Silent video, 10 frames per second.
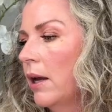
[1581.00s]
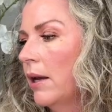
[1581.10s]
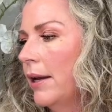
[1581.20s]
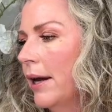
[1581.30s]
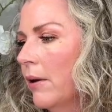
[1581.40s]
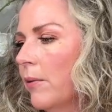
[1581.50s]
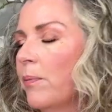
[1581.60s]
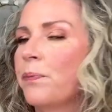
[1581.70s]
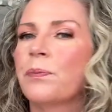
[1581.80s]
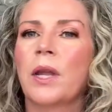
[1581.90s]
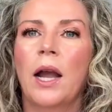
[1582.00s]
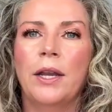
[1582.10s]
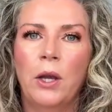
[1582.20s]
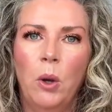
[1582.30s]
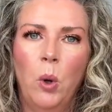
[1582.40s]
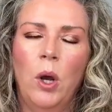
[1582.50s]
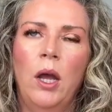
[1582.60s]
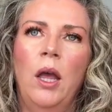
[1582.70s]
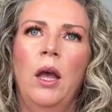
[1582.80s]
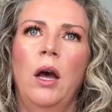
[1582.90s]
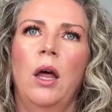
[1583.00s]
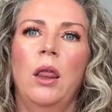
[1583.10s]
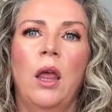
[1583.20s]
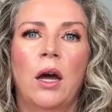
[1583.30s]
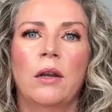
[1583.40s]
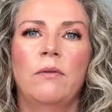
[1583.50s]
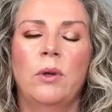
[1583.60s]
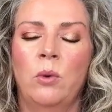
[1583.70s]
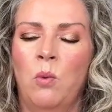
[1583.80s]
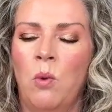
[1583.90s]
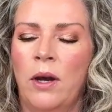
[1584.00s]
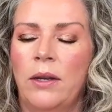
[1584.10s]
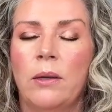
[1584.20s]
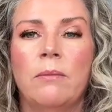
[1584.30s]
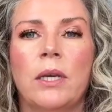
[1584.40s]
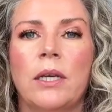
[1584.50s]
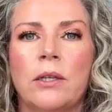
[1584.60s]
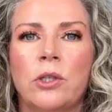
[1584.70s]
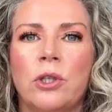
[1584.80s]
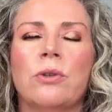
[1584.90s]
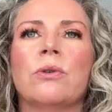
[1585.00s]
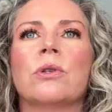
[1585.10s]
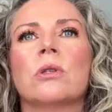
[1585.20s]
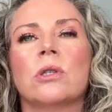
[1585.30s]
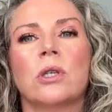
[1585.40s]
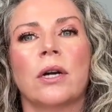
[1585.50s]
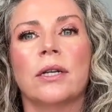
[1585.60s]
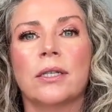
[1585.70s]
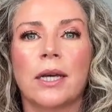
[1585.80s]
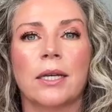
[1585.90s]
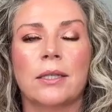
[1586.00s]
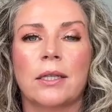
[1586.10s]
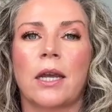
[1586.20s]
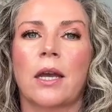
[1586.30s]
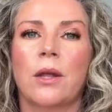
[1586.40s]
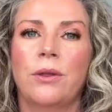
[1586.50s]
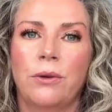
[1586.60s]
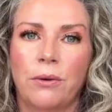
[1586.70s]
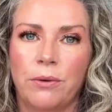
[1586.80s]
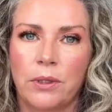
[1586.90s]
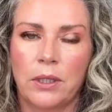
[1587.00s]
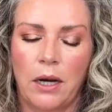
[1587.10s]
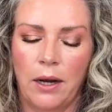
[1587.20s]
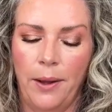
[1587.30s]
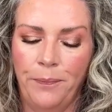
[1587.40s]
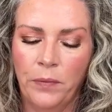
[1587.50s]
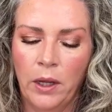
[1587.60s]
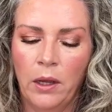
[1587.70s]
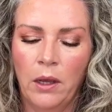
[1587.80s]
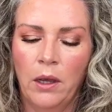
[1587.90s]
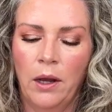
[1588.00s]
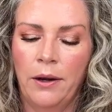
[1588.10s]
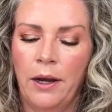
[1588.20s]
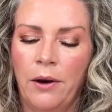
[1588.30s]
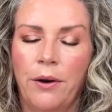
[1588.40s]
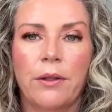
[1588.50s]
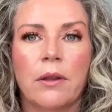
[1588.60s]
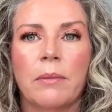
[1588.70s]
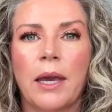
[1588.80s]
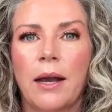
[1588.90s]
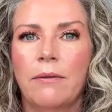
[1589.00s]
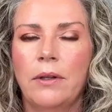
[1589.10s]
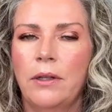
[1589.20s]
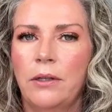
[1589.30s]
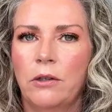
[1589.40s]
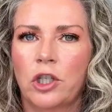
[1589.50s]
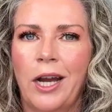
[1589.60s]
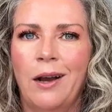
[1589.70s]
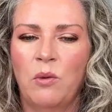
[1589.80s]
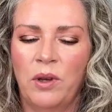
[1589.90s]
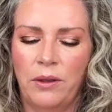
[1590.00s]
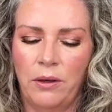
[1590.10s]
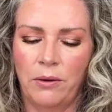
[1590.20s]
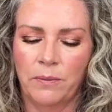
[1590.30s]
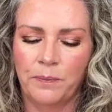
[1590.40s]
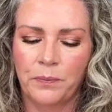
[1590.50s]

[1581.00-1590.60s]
Now, I know a lot of you wanted me to start testing the Ussera. Now, let me have a little chat with you.